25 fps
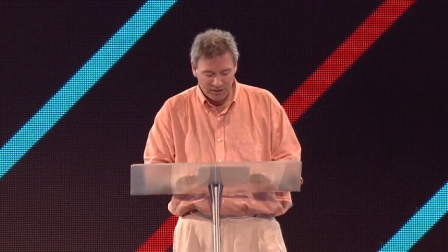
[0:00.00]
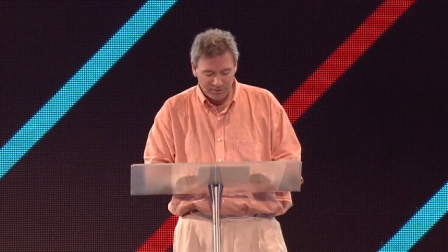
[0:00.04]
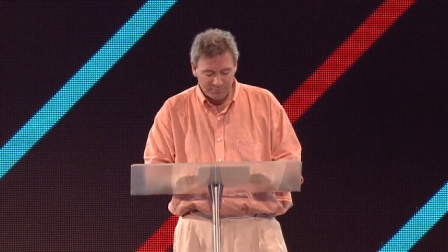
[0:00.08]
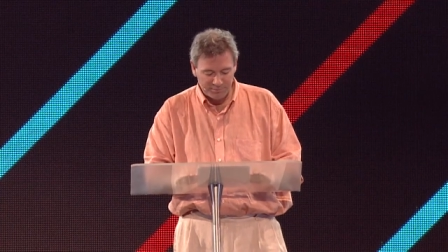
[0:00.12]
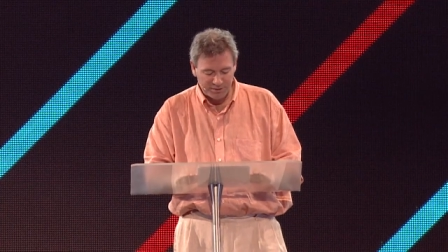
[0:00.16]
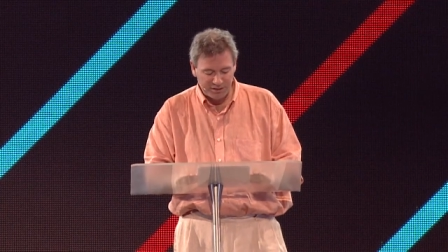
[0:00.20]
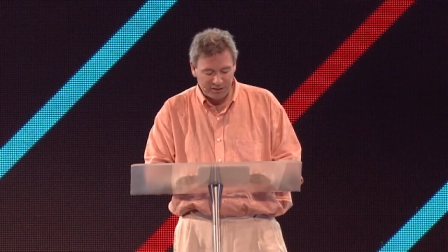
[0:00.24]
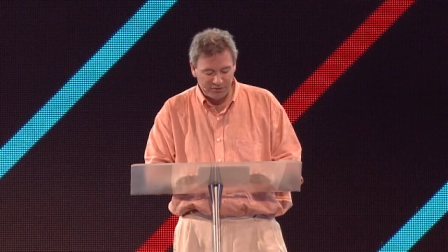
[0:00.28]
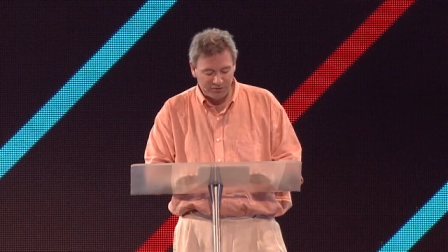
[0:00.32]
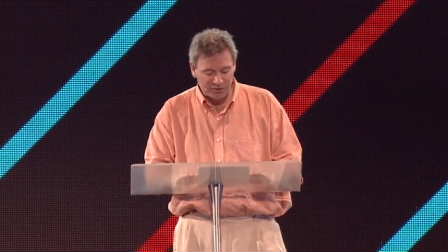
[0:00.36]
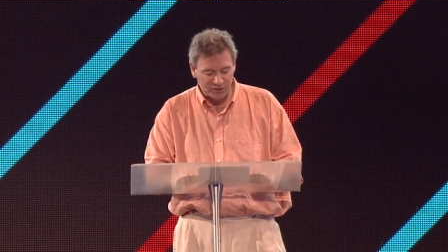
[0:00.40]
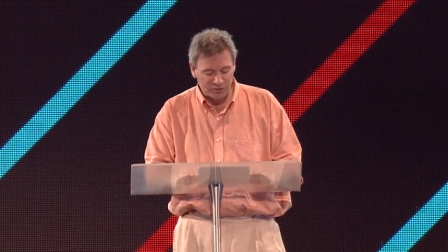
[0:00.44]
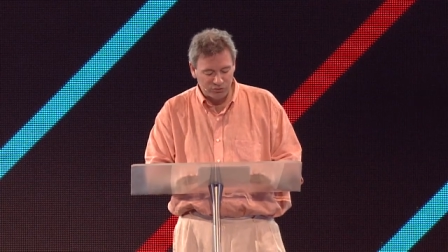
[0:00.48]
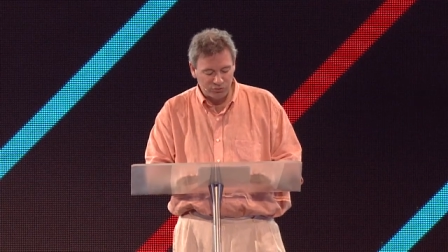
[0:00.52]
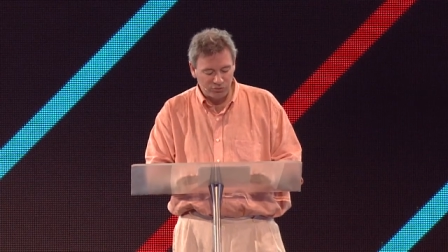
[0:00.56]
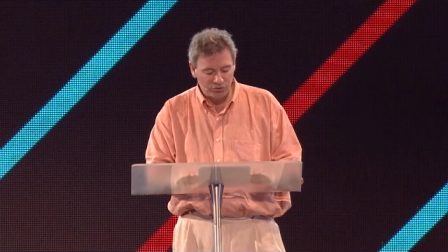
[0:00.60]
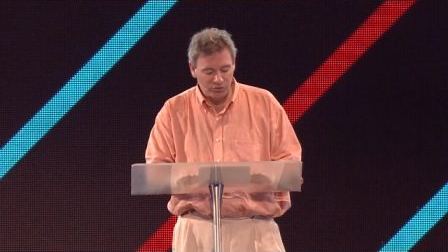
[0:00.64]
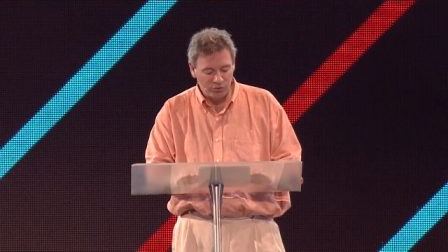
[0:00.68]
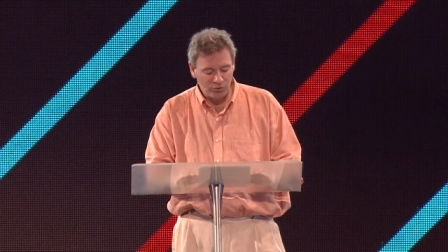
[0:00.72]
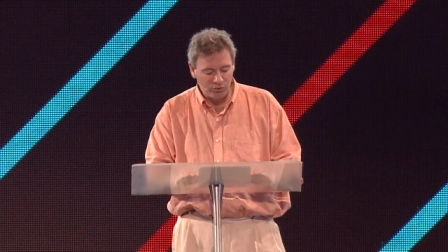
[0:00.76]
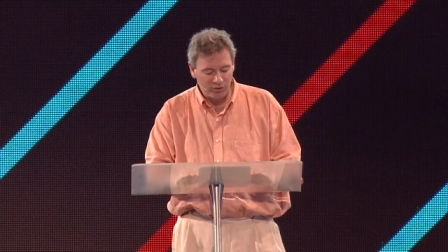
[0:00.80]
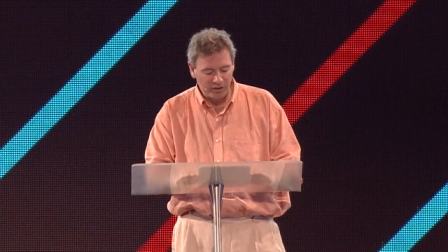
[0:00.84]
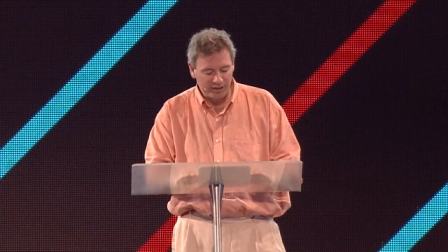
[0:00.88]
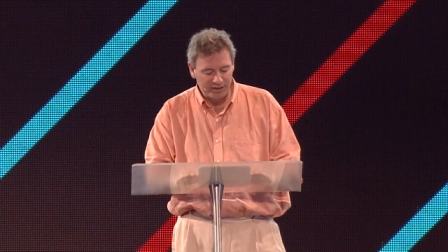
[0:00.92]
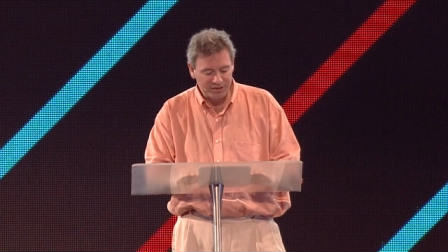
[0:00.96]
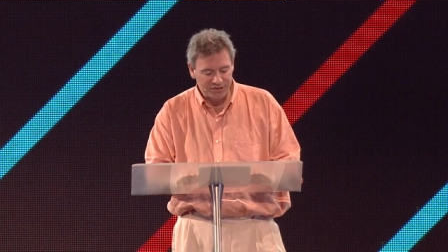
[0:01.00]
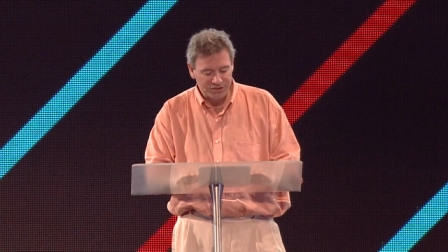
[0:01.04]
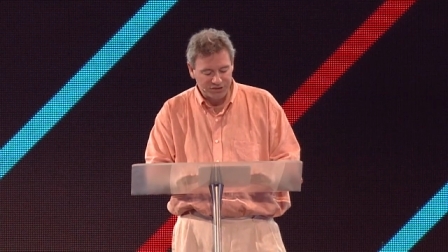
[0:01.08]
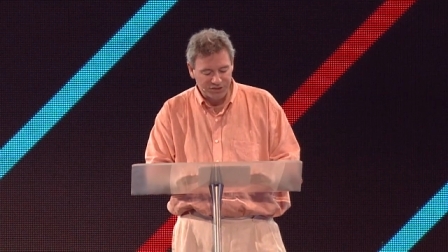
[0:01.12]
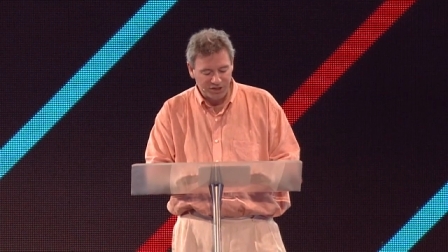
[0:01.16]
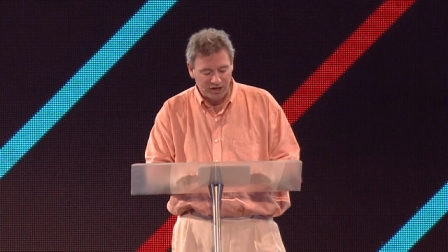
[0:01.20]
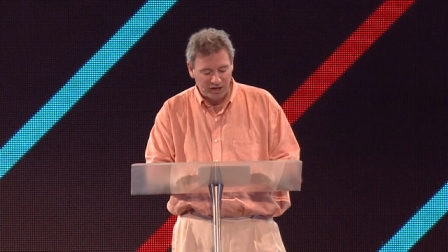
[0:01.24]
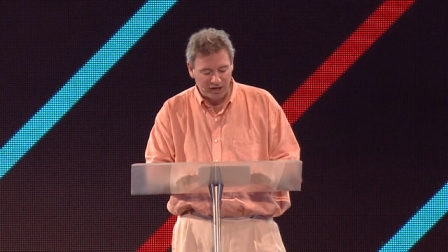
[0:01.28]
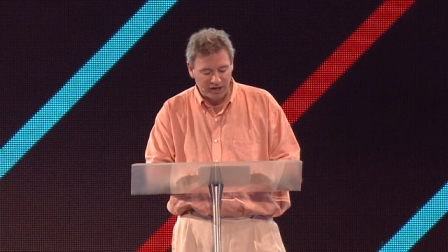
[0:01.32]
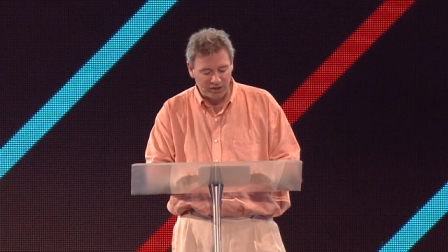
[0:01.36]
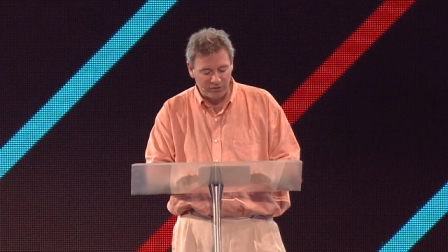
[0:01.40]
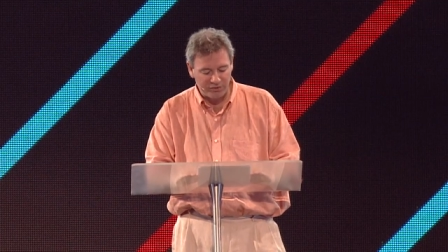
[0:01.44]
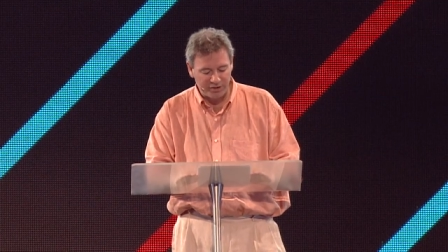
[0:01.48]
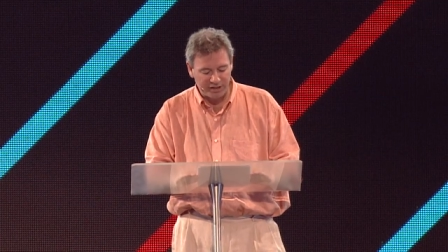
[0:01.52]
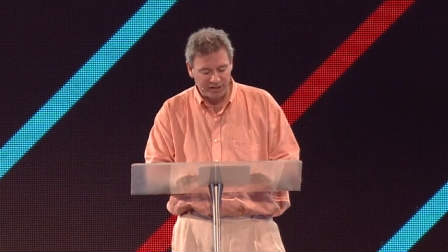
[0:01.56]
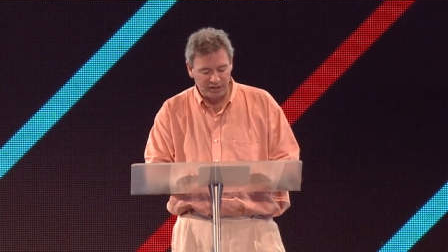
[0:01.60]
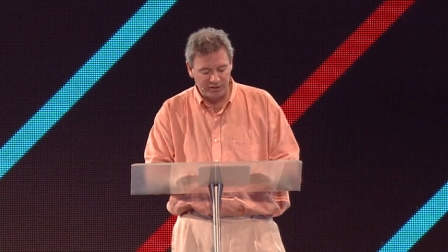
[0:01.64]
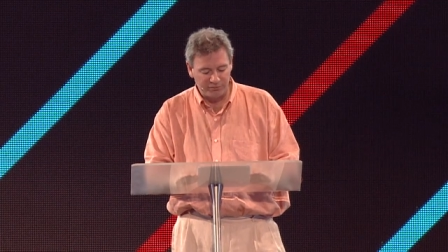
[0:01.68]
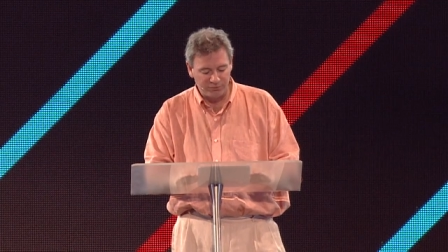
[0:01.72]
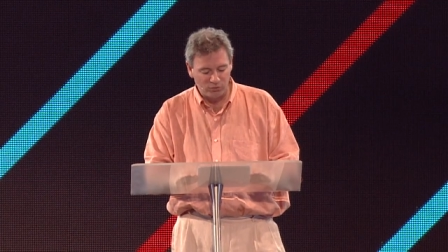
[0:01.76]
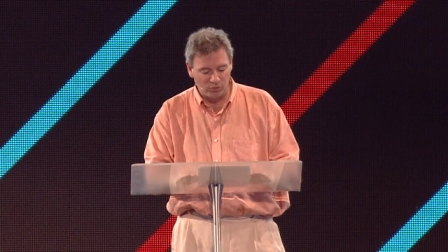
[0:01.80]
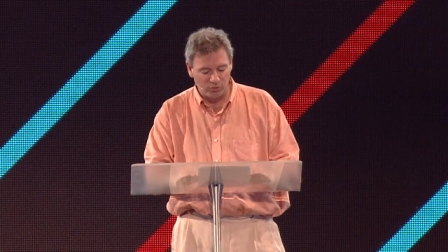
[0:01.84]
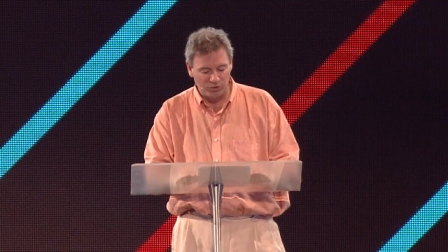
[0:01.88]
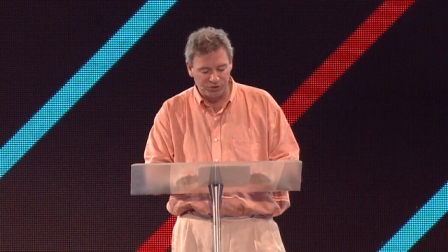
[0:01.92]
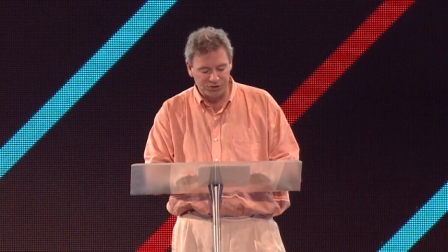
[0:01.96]
But in the cruelest irony
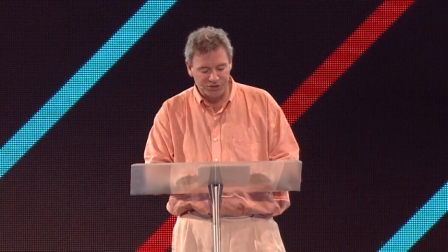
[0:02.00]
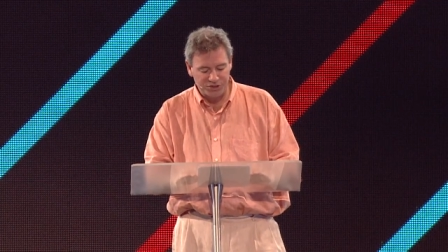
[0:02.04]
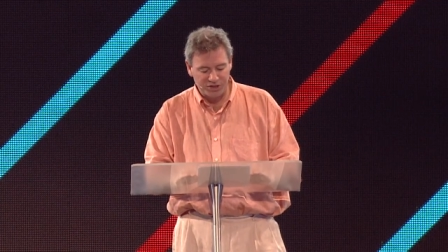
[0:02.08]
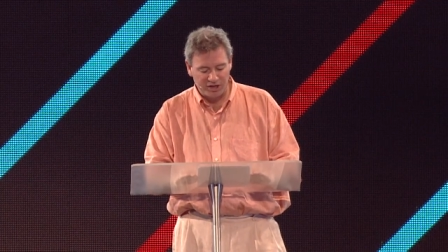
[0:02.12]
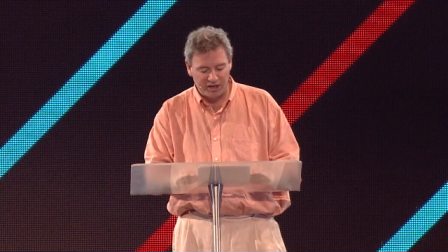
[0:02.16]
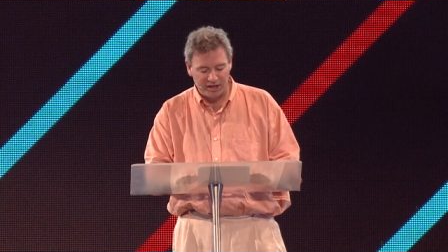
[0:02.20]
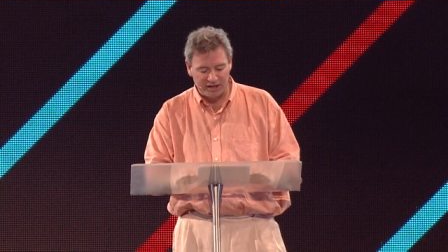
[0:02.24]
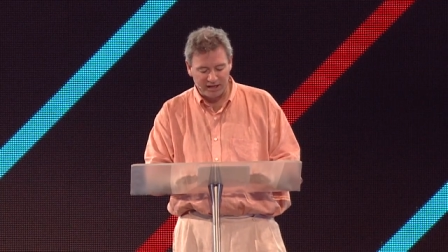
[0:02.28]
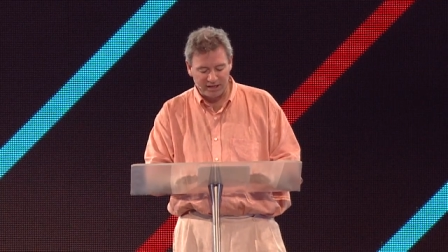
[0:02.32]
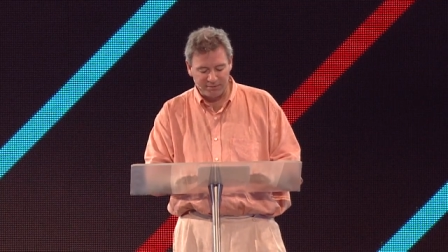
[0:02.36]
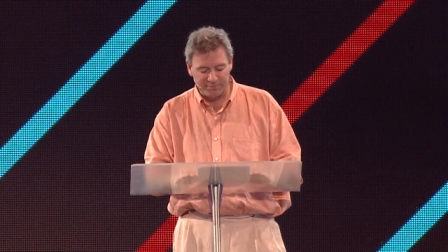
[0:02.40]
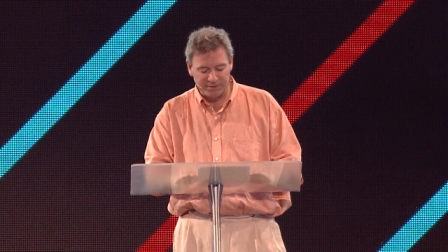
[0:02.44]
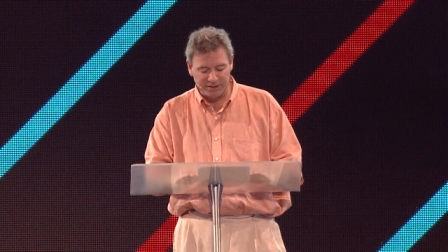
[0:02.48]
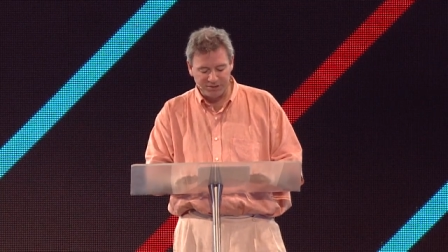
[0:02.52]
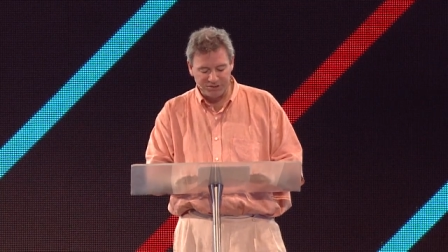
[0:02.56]
of all time,